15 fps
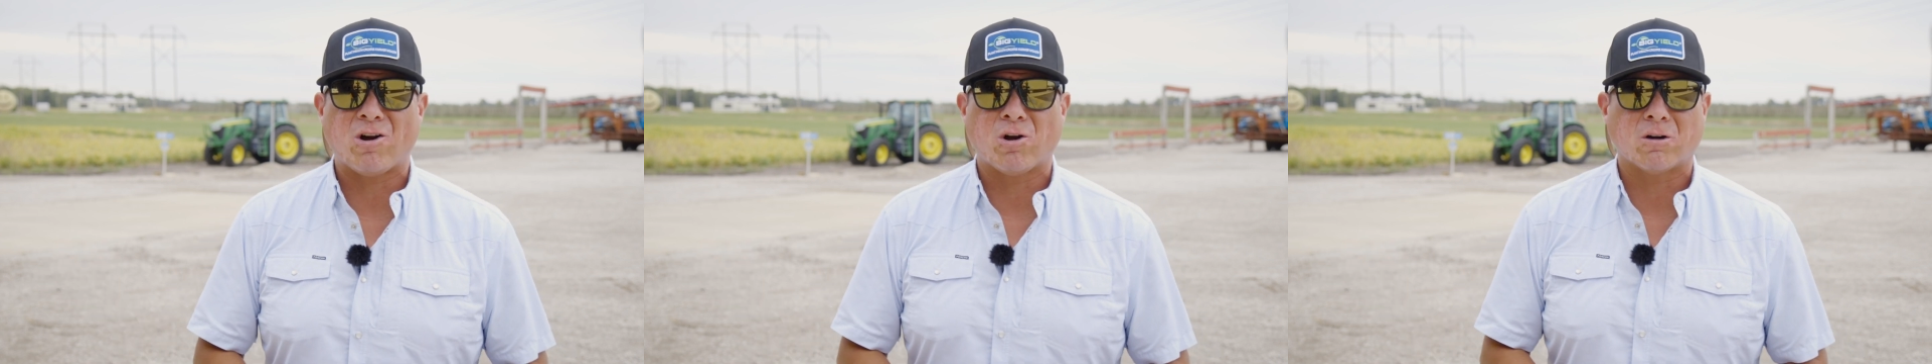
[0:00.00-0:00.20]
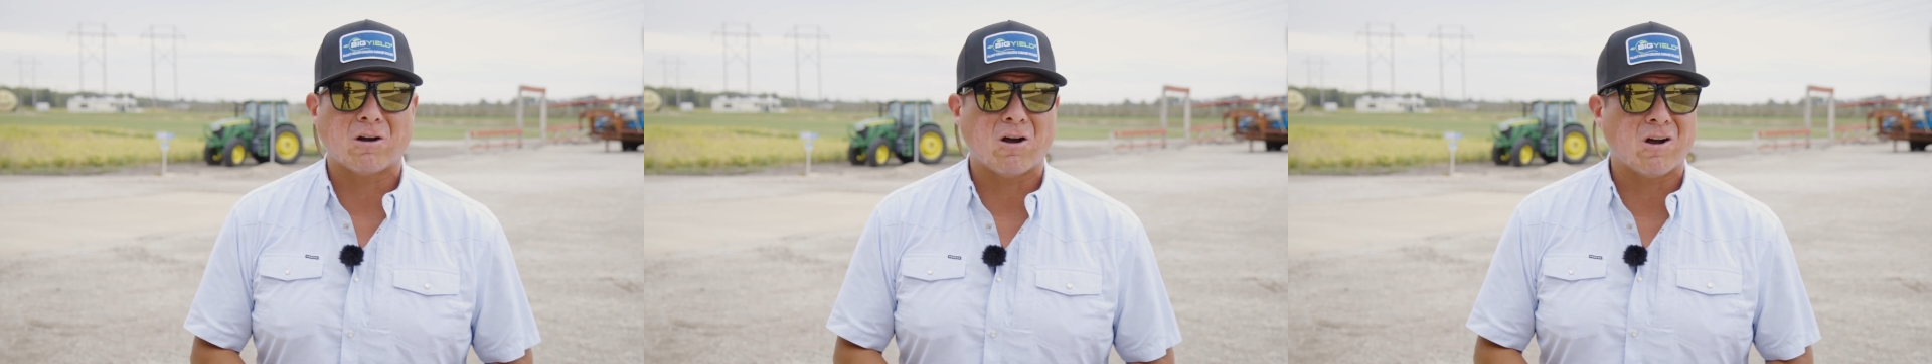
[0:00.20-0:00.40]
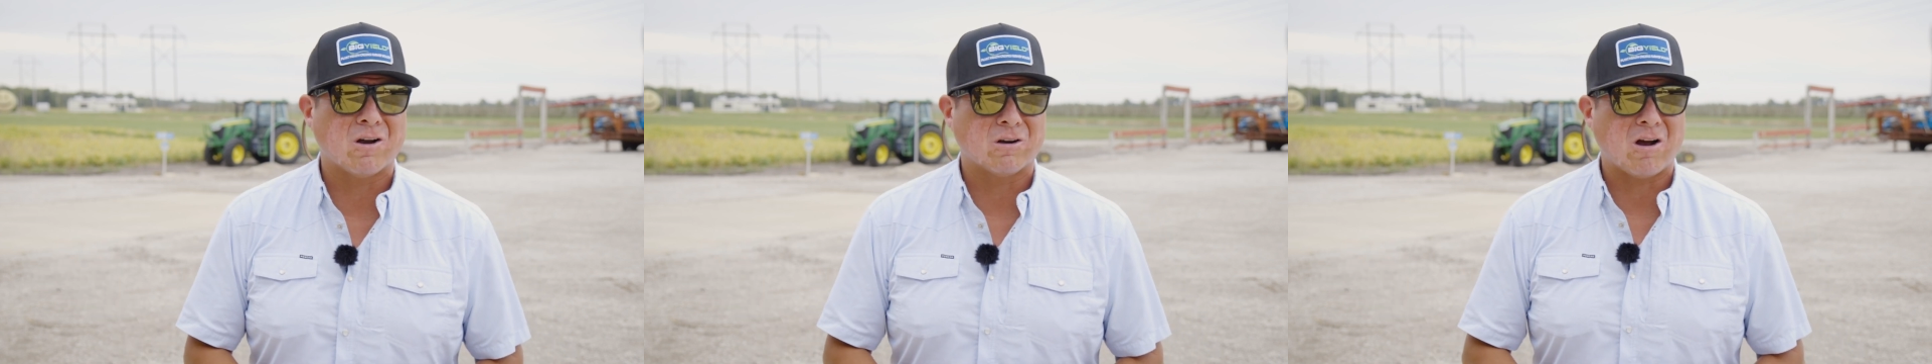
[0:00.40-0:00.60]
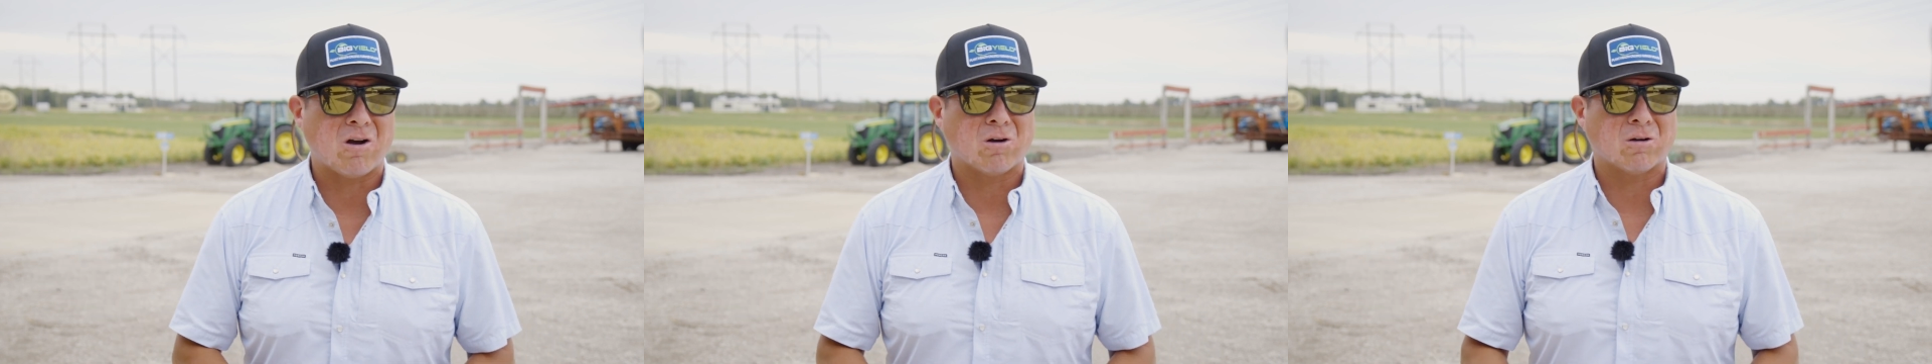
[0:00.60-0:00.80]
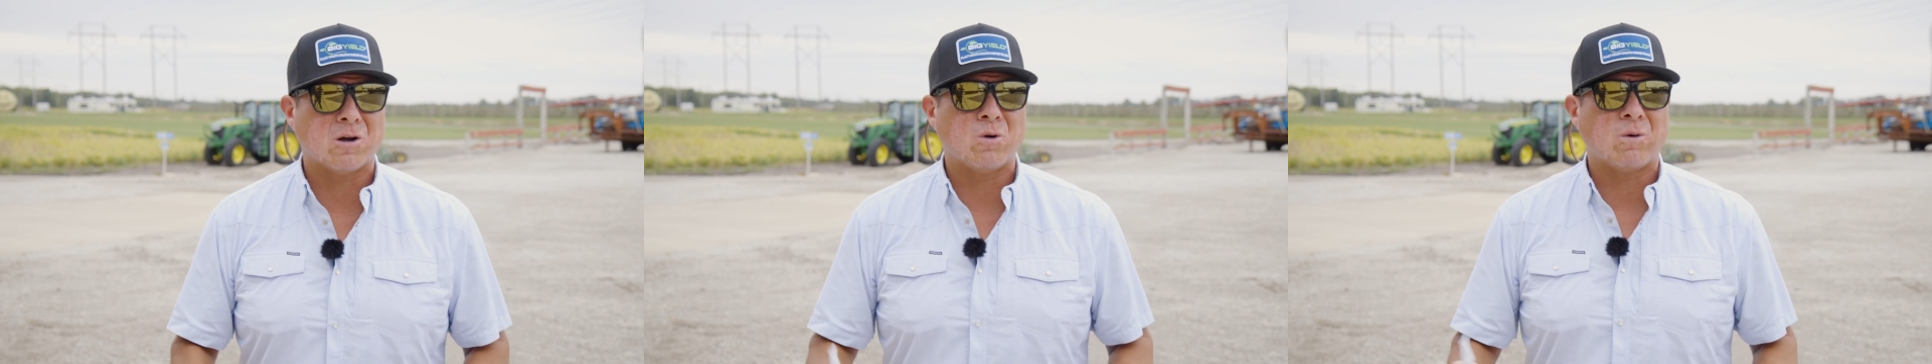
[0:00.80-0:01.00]
our
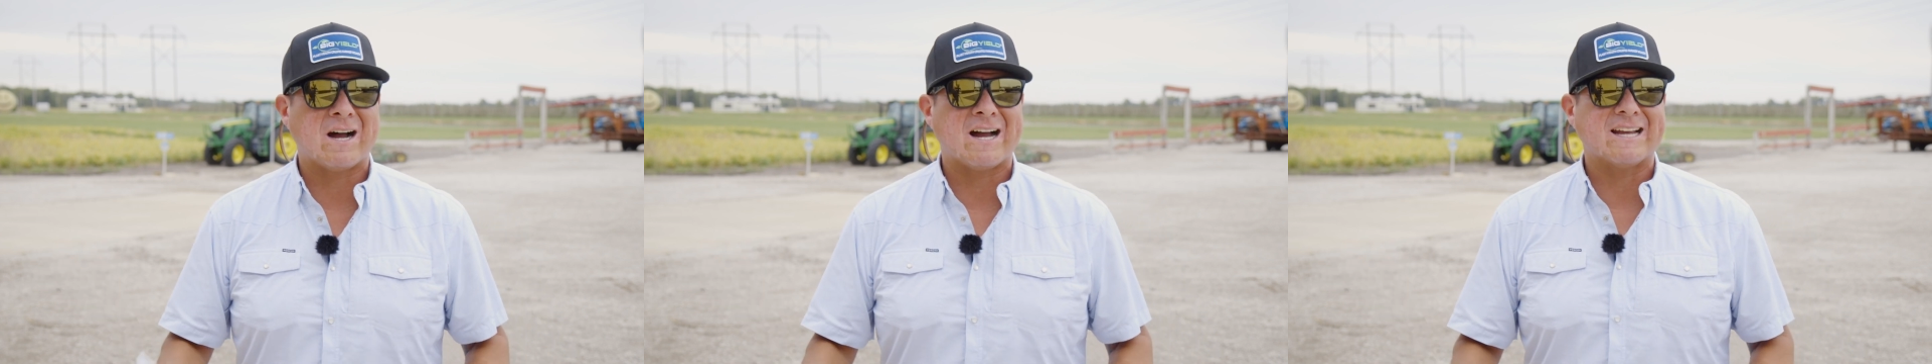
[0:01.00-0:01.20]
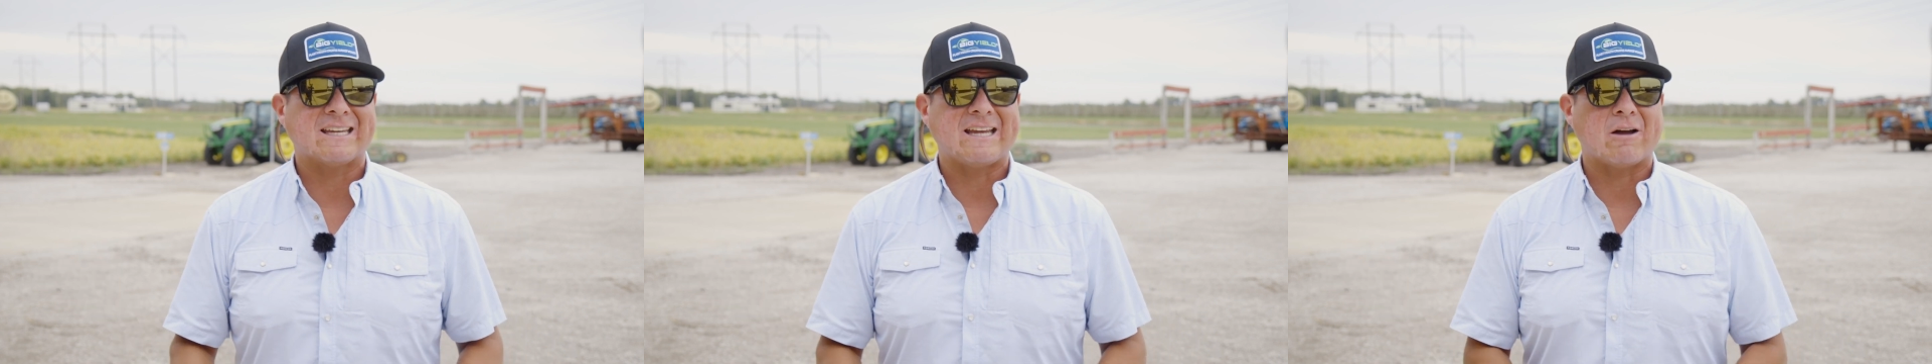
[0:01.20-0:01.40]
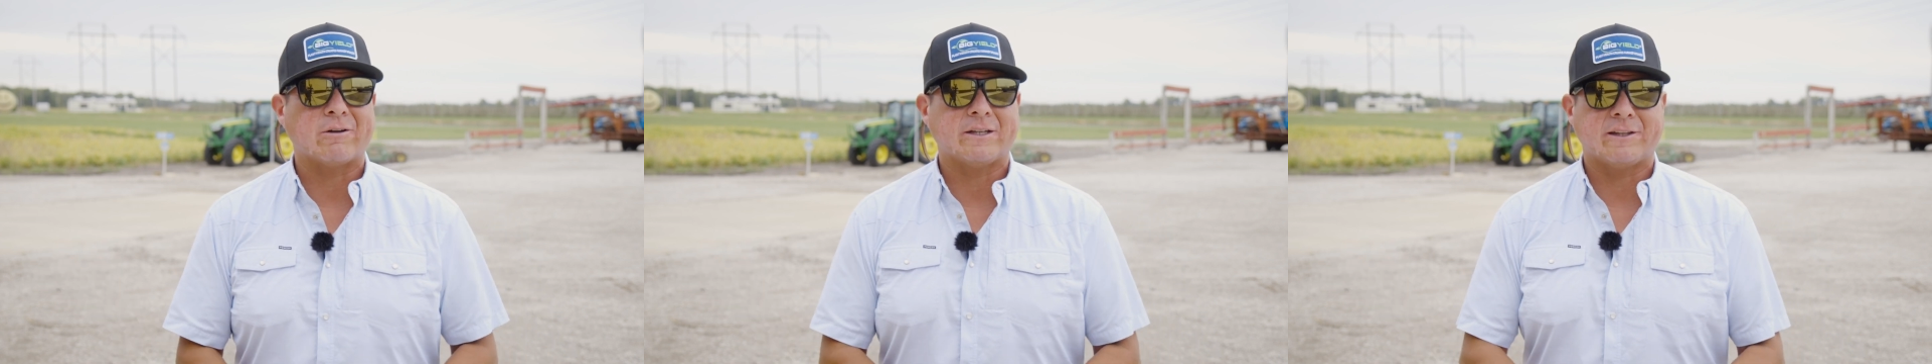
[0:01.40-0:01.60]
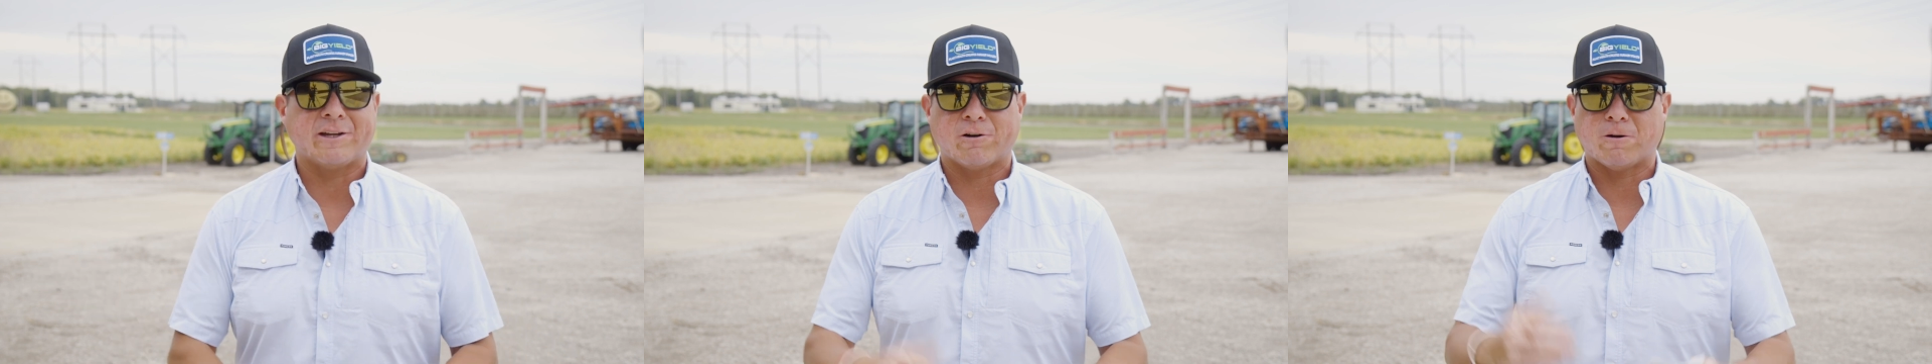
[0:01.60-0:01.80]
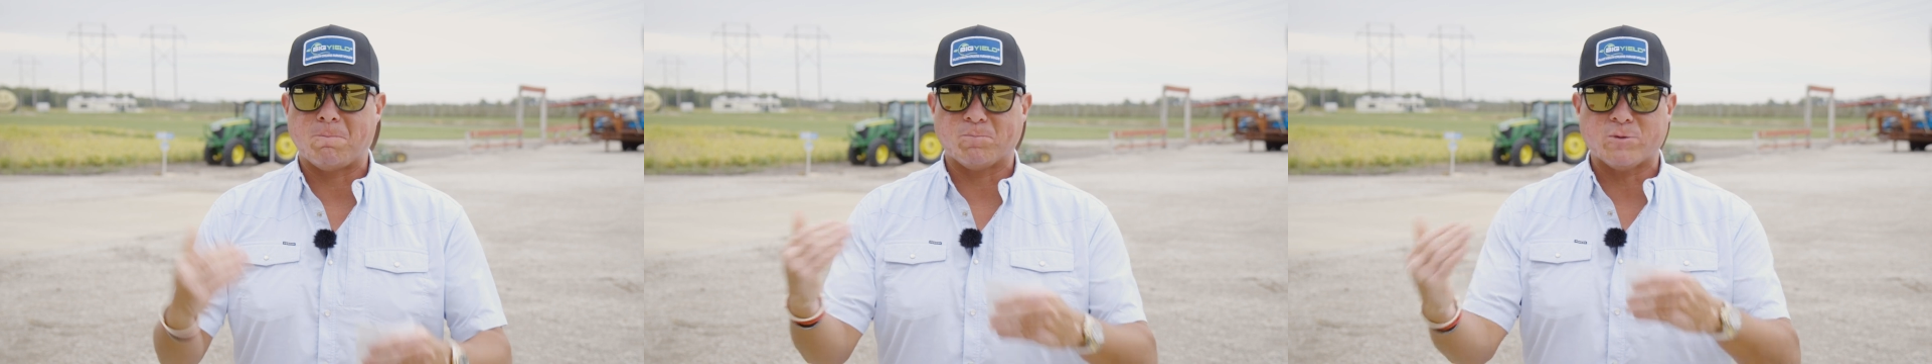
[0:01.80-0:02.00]
ROI
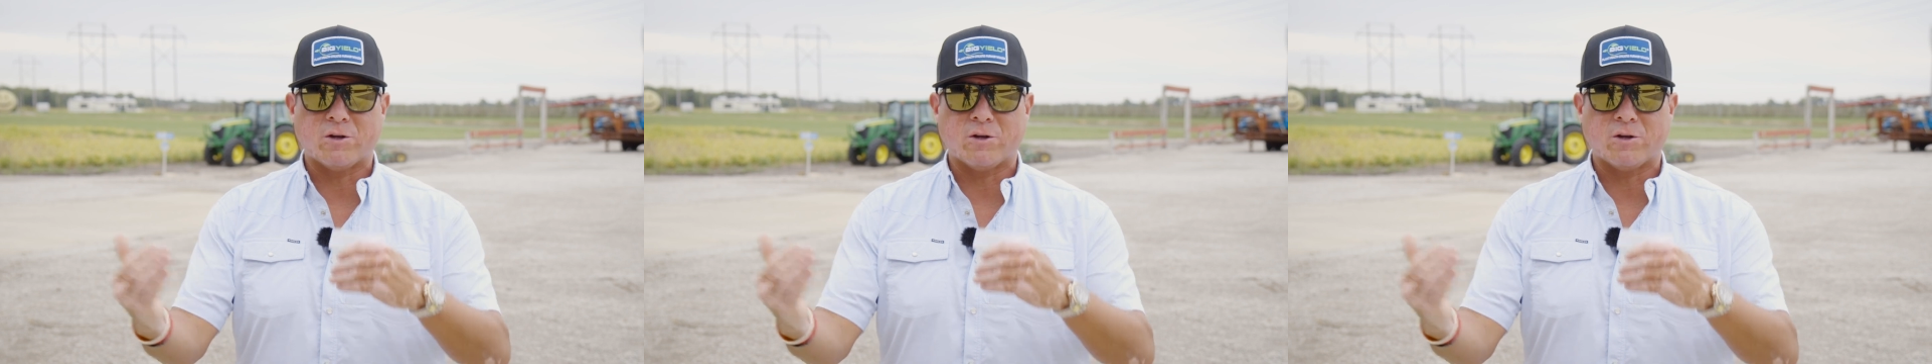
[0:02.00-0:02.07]
calculator.